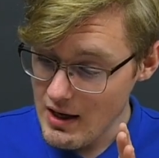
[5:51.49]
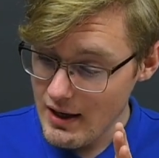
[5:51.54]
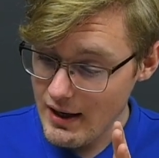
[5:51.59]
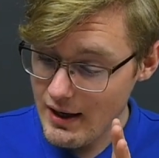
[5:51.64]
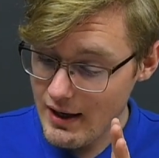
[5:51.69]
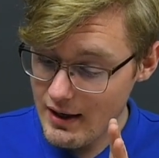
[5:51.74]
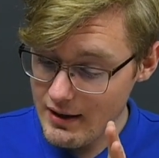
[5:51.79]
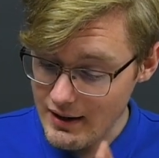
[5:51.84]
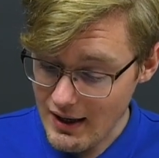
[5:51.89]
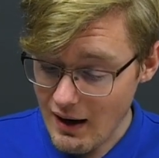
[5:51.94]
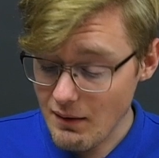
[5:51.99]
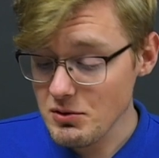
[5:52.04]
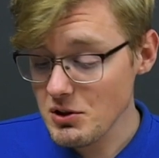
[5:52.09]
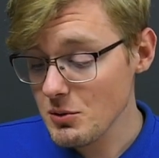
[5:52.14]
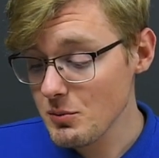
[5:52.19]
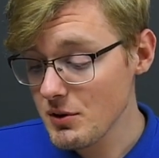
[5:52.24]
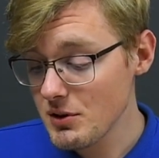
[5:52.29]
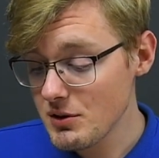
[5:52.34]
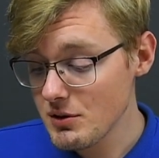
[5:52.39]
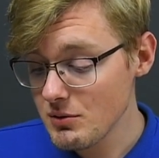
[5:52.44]
And
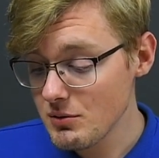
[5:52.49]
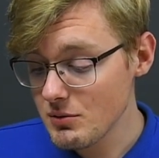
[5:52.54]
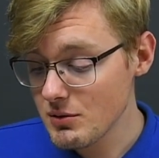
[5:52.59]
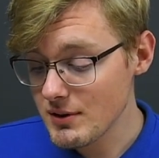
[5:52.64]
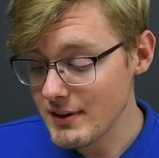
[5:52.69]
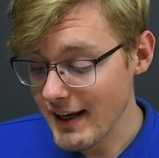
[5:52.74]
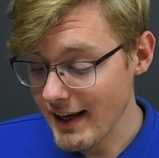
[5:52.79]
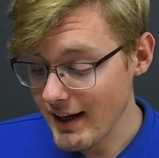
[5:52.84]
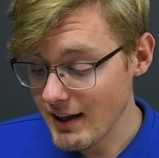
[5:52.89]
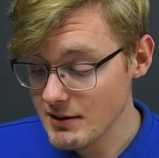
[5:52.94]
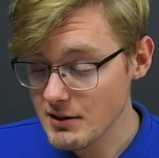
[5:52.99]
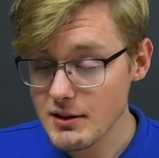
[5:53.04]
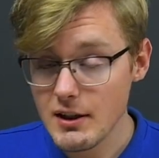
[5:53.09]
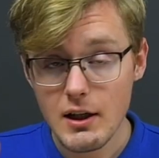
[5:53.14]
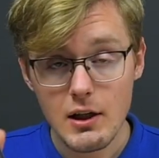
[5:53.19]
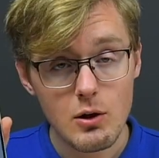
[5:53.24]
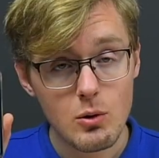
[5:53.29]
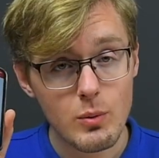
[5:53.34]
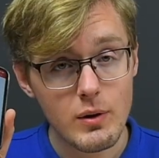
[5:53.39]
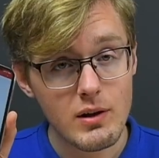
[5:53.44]
after we do that,
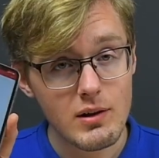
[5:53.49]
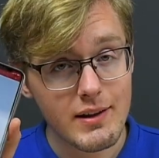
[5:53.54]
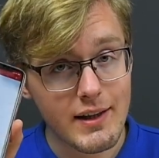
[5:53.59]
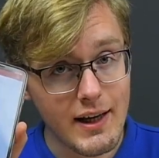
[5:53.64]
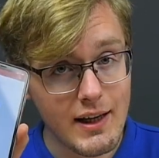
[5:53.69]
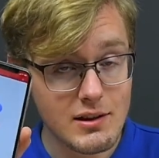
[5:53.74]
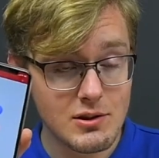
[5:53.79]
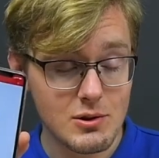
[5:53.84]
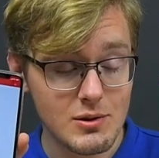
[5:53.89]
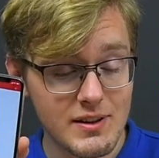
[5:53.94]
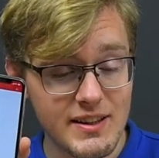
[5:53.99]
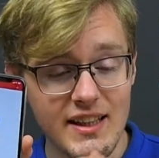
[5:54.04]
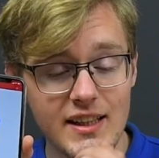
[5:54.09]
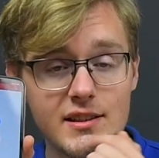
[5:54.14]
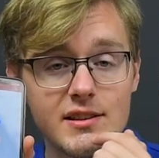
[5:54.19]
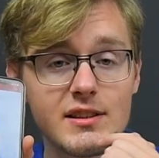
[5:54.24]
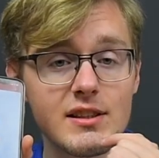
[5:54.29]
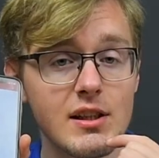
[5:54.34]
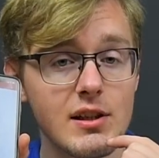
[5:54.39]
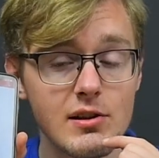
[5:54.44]
we'll get
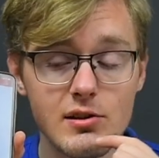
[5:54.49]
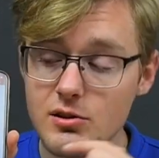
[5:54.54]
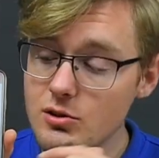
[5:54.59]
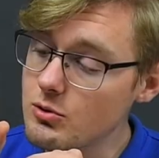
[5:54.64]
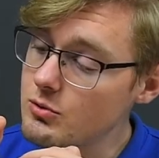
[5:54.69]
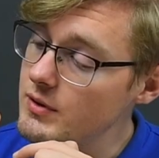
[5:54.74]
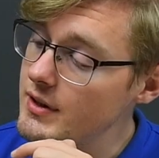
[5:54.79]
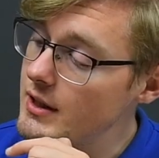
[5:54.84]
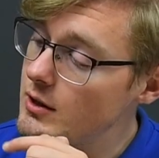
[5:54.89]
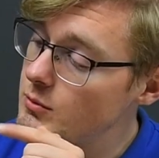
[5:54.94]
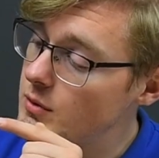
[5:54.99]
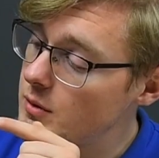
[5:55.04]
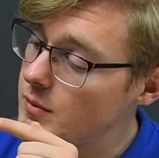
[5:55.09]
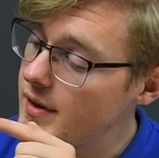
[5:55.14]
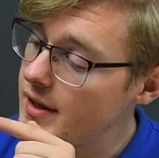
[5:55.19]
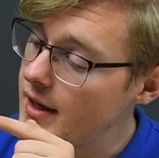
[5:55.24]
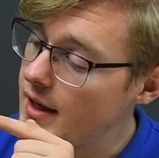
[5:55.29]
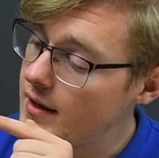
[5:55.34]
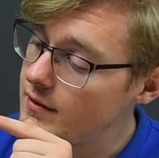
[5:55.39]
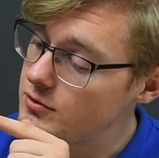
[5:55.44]
this screen where
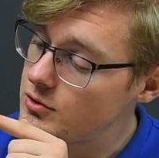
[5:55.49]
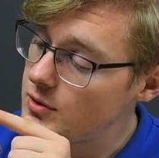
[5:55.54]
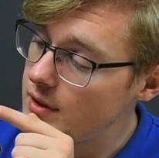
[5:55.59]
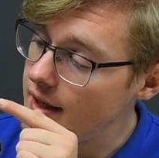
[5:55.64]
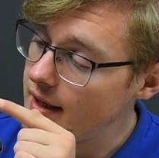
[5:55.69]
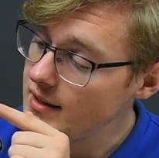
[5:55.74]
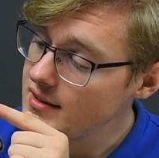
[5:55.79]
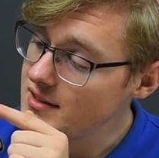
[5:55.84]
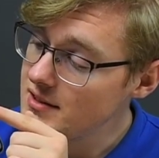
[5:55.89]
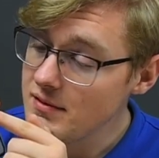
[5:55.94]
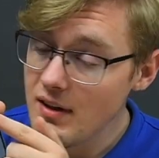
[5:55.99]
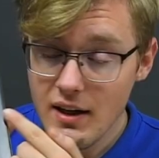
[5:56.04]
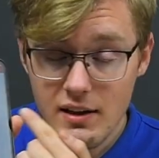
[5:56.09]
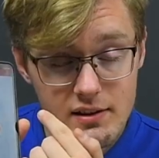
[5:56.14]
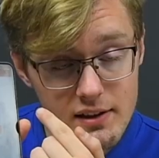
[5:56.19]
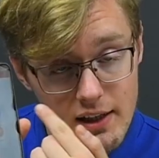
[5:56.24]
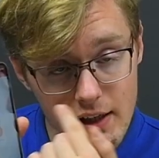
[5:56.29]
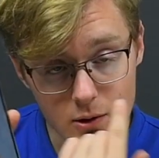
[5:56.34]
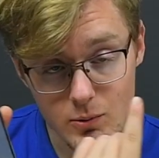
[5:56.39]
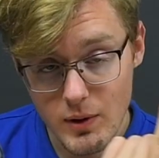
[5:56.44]
we have to add
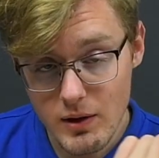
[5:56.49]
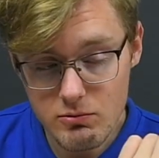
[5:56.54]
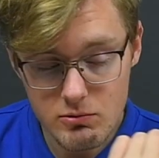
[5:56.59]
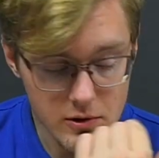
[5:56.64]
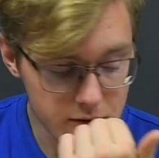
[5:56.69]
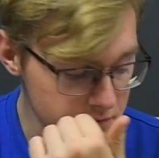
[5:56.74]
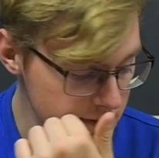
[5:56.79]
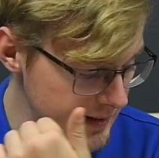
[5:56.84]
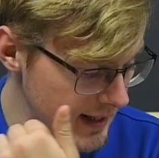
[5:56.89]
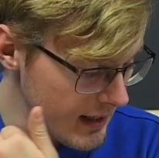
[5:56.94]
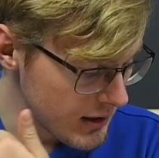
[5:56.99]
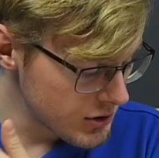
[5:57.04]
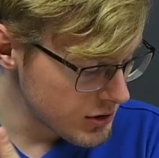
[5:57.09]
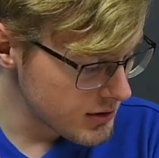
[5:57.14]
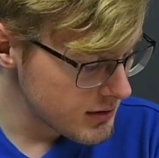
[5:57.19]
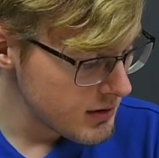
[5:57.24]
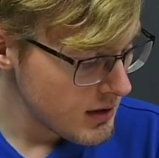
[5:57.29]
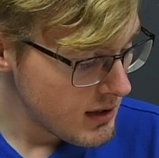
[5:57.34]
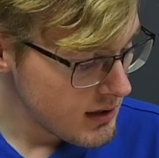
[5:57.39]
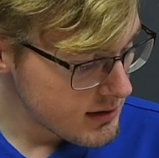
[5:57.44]
device and we'll refresh.
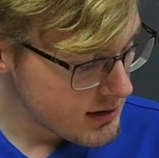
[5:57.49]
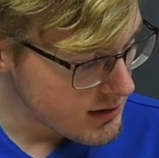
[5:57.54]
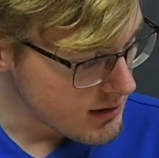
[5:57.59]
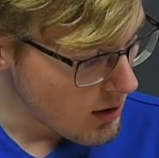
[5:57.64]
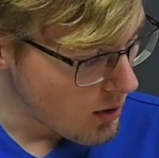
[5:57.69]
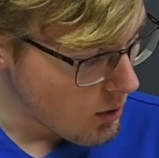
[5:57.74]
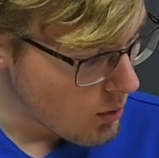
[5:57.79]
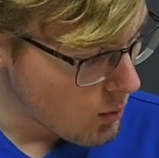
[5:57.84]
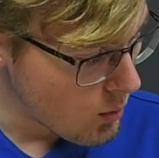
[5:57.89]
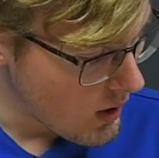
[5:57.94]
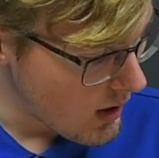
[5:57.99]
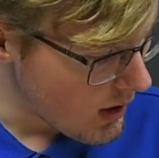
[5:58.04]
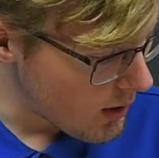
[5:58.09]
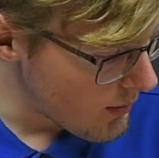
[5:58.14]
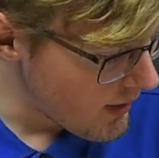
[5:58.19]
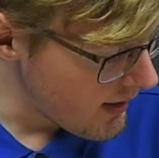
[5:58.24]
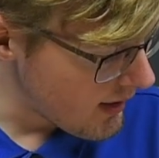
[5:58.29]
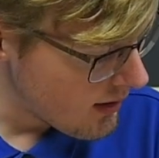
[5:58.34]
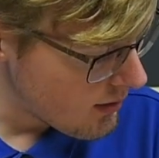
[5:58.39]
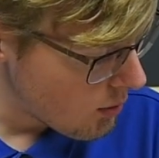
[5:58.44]
So I'll
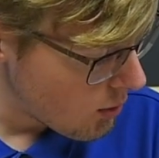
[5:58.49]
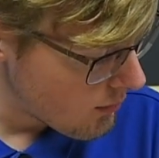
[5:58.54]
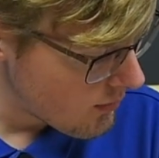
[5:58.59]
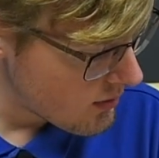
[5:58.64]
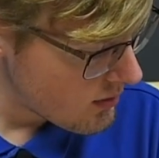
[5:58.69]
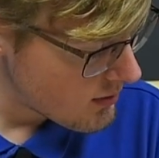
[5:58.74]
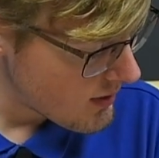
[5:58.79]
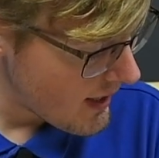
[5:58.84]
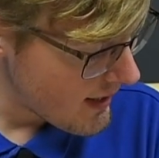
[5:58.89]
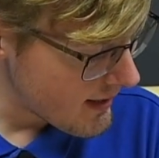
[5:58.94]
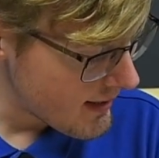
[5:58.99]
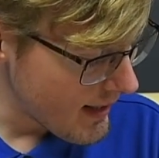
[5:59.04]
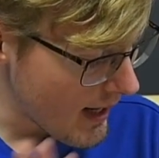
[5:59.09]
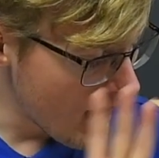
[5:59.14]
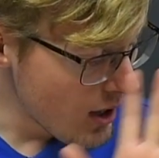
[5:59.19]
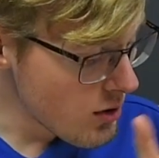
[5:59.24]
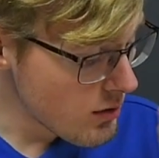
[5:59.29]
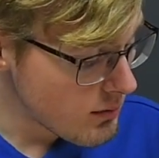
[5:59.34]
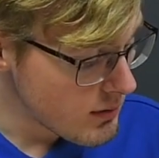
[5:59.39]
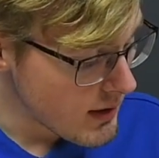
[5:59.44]
hang it over right
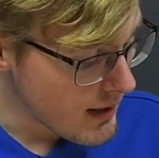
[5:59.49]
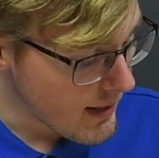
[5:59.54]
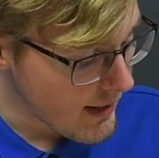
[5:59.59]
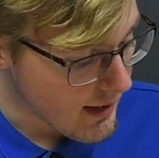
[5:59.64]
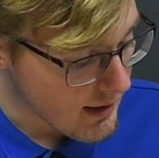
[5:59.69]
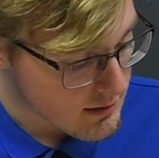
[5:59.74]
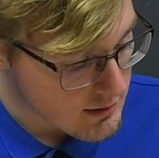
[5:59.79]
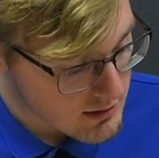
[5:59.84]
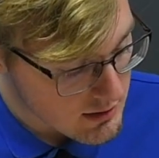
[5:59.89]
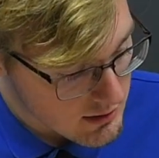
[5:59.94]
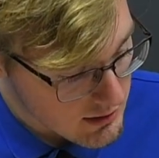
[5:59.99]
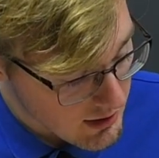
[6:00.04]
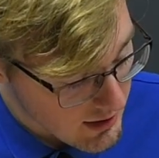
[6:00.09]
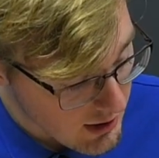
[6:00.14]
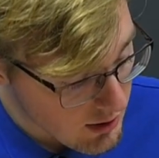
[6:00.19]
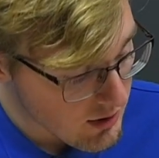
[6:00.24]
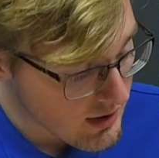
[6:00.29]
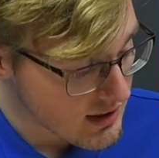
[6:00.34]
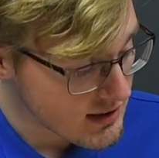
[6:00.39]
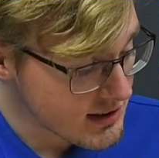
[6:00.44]
now, and
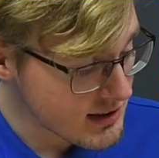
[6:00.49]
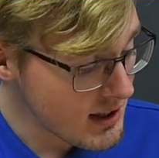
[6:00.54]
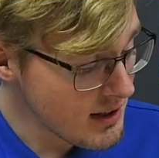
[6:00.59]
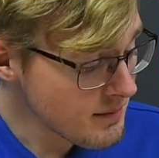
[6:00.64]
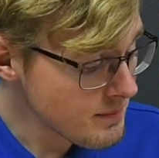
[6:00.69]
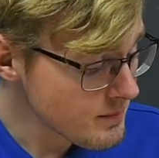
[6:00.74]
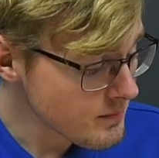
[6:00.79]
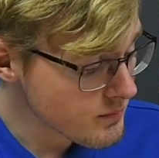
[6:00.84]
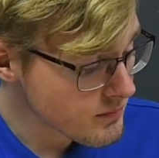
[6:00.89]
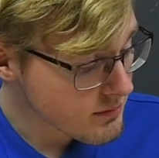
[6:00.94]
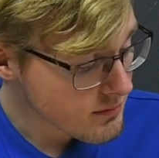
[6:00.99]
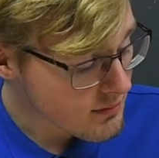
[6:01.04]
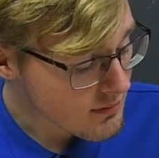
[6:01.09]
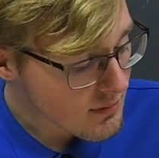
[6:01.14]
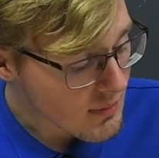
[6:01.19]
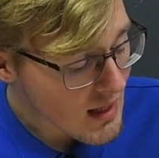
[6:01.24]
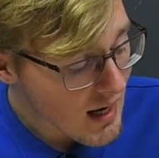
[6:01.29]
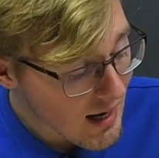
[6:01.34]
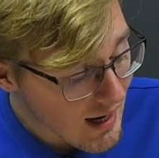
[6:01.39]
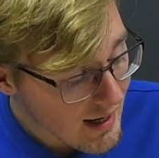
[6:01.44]
here you can see
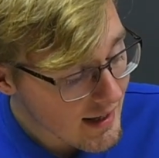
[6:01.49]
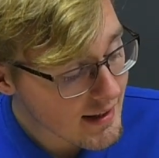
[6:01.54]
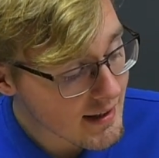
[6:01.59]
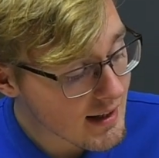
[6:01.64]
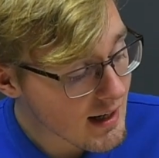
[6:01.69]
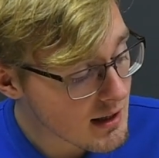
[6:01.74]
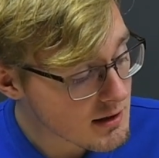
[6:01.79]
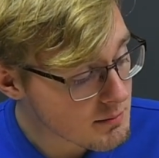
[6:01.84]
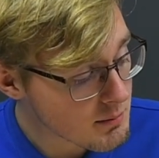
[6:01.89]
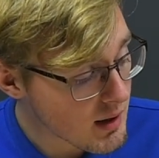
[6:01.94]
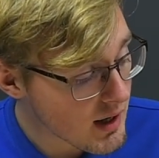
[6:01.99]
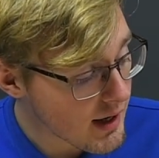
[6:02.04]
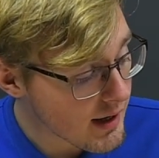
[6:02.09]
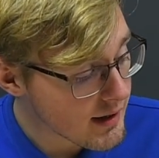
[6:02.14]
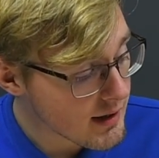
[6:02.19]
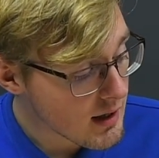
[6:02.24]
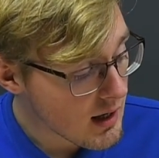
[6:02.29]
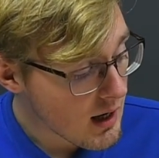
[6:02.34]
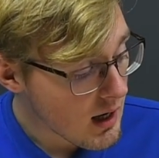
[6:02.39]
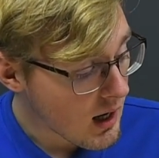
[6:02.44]
I got my